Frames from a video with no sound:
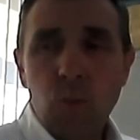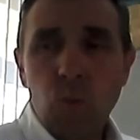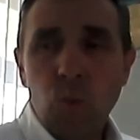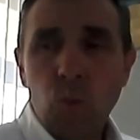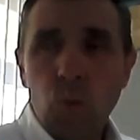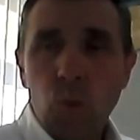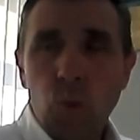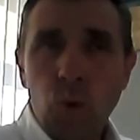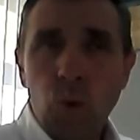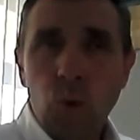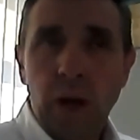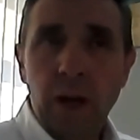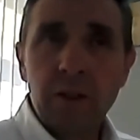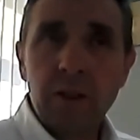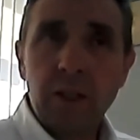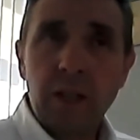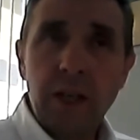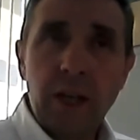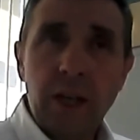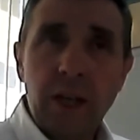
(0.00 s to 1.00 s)
Well,
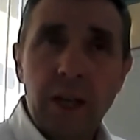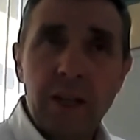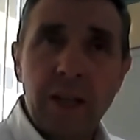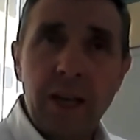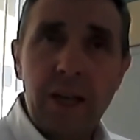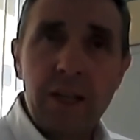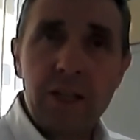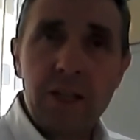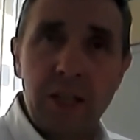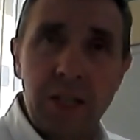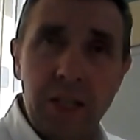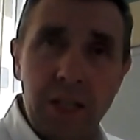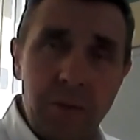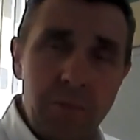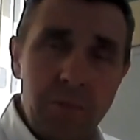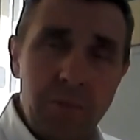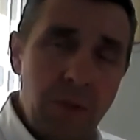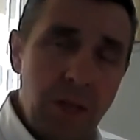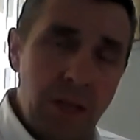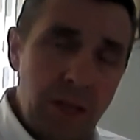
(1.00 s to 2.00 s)
I guess in the
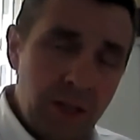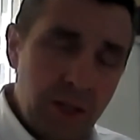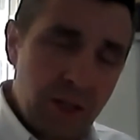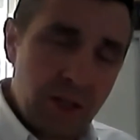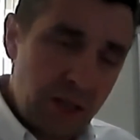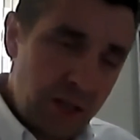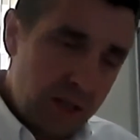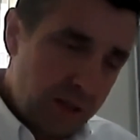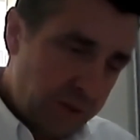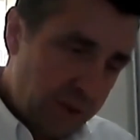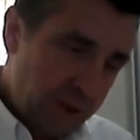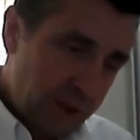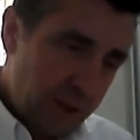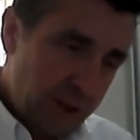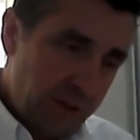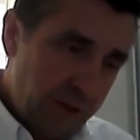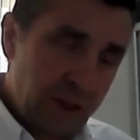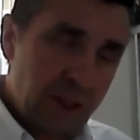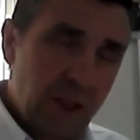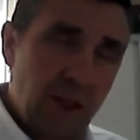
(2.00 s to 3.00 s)
immediacy of the
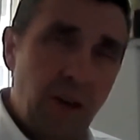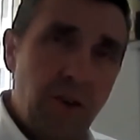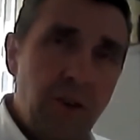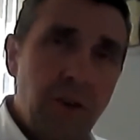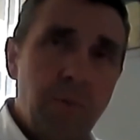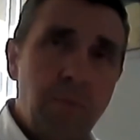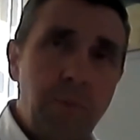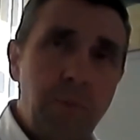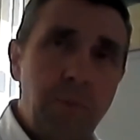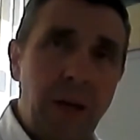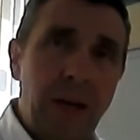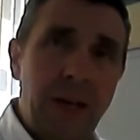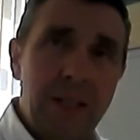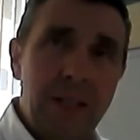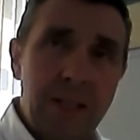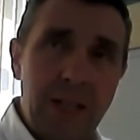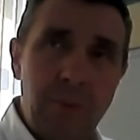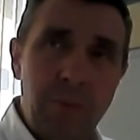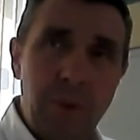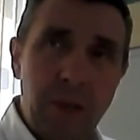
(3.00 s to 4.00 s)
current
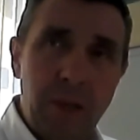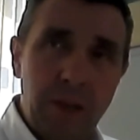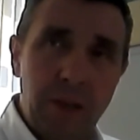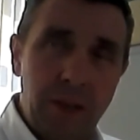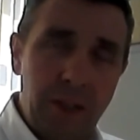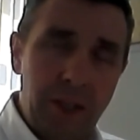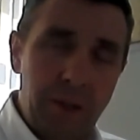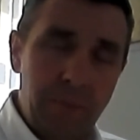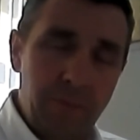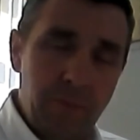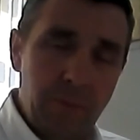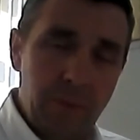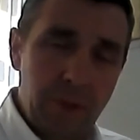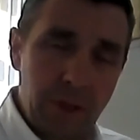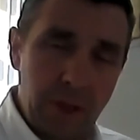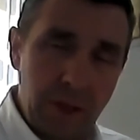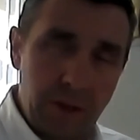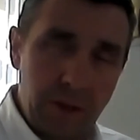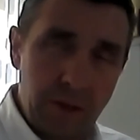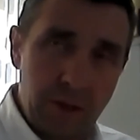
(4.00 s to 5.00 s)
pandemic, there are
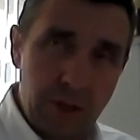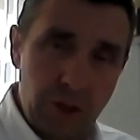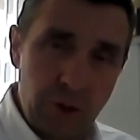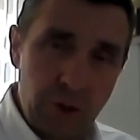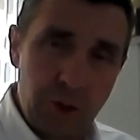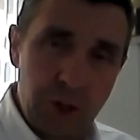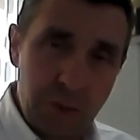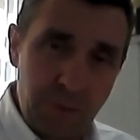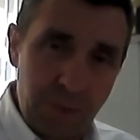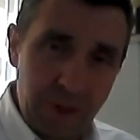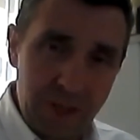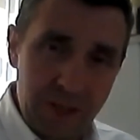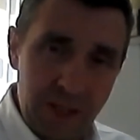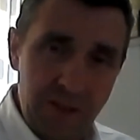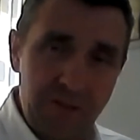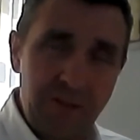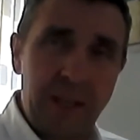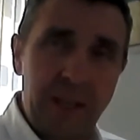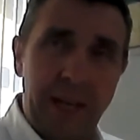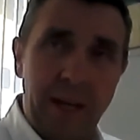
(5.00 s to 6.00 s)
two specific
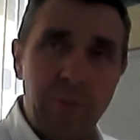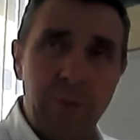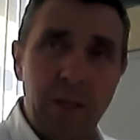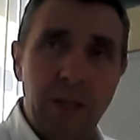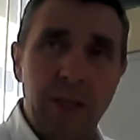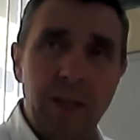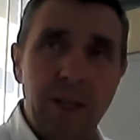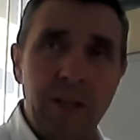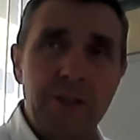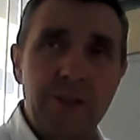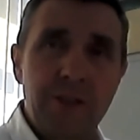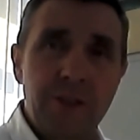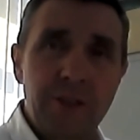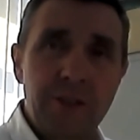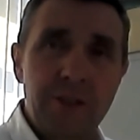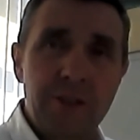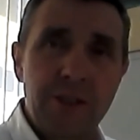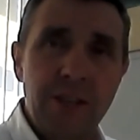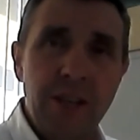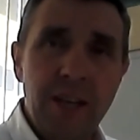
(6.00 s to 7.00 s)
applications.
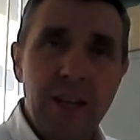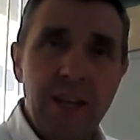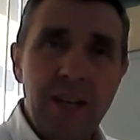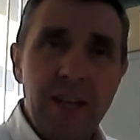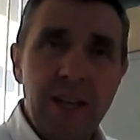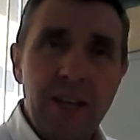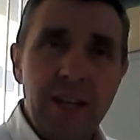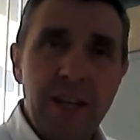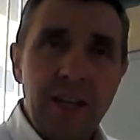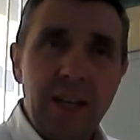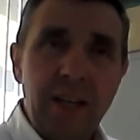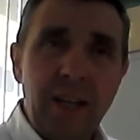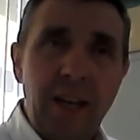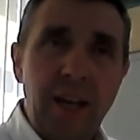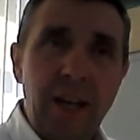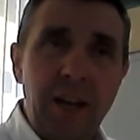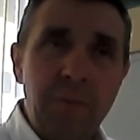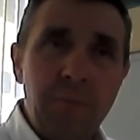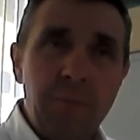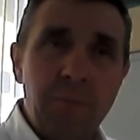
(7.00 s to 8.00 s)

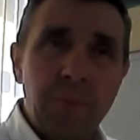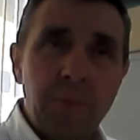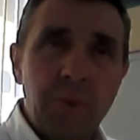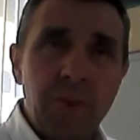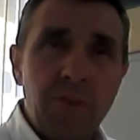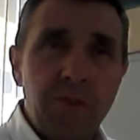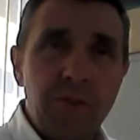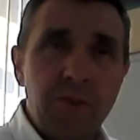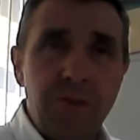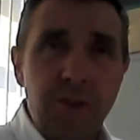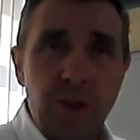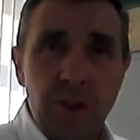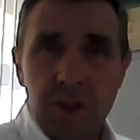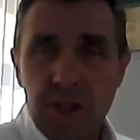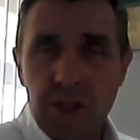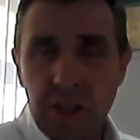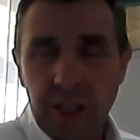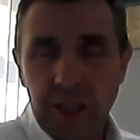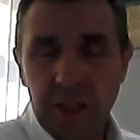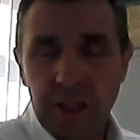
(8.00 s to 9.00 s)

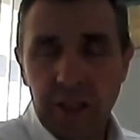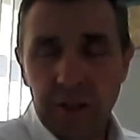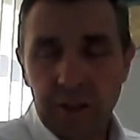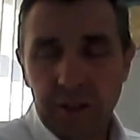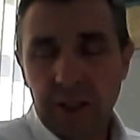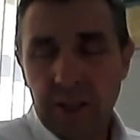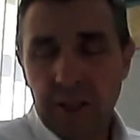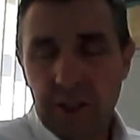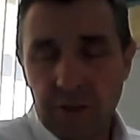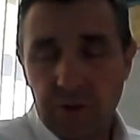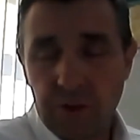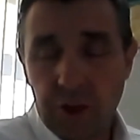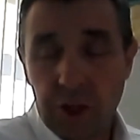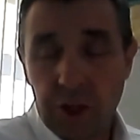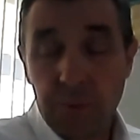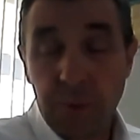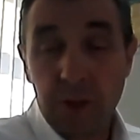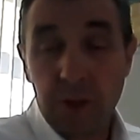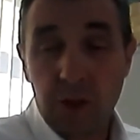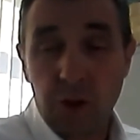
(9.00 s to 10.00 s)
Firstly, as I've just been
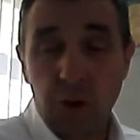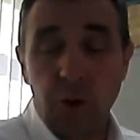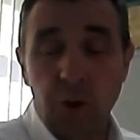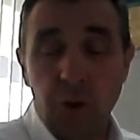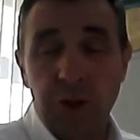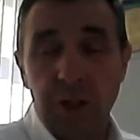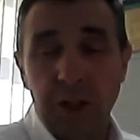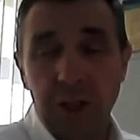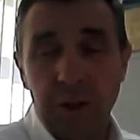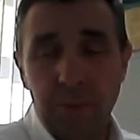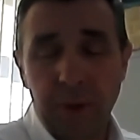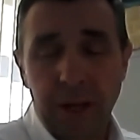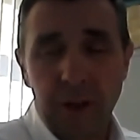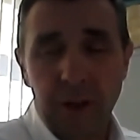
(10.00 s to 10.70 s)
talking about,